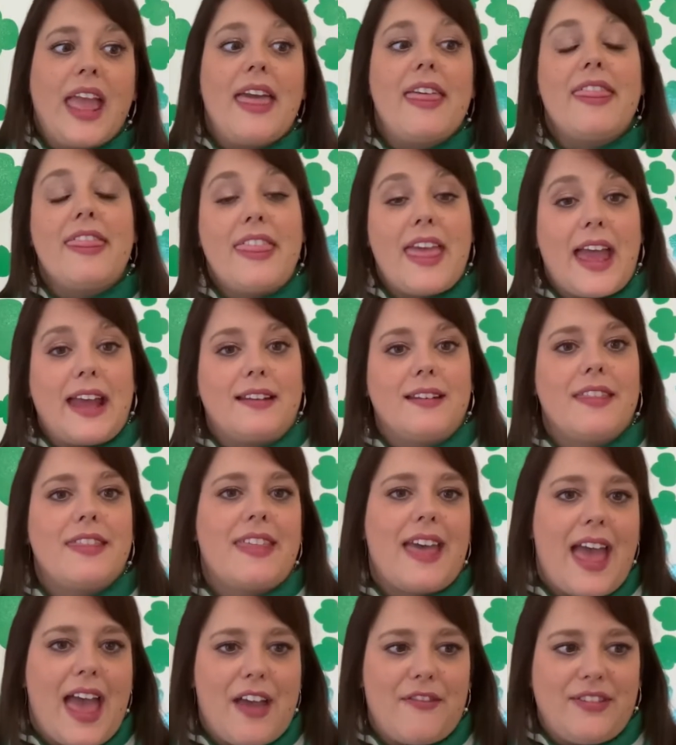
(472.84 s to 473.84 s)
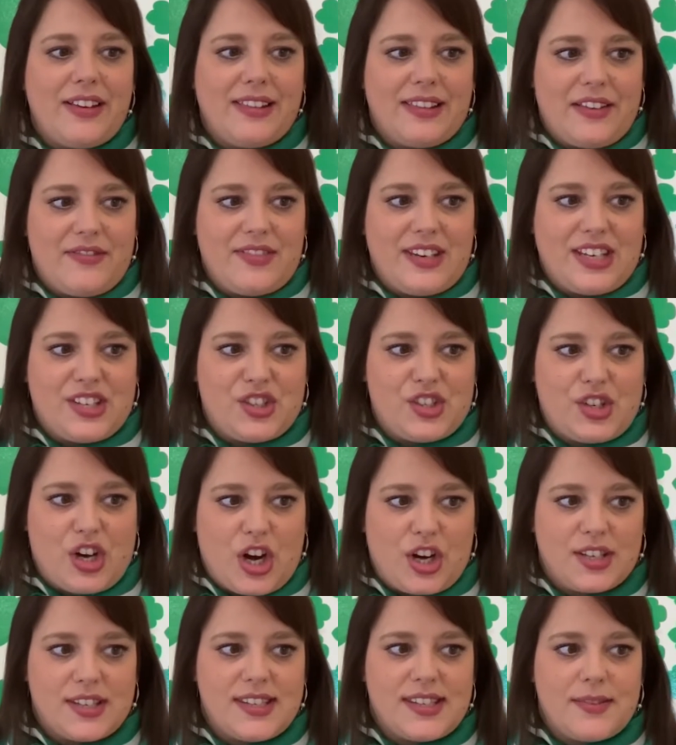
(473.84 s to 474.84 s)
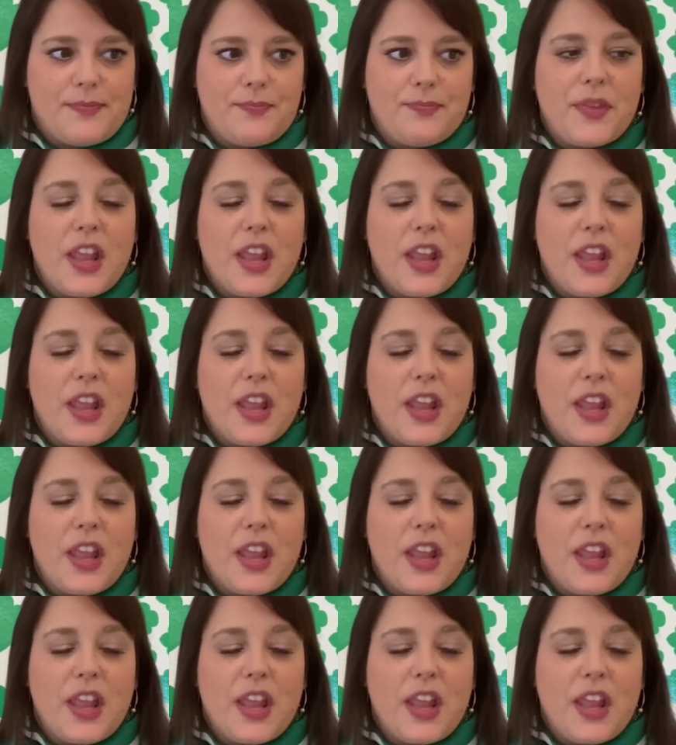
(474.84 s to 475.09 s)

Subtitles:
Then the heavy lifting starts.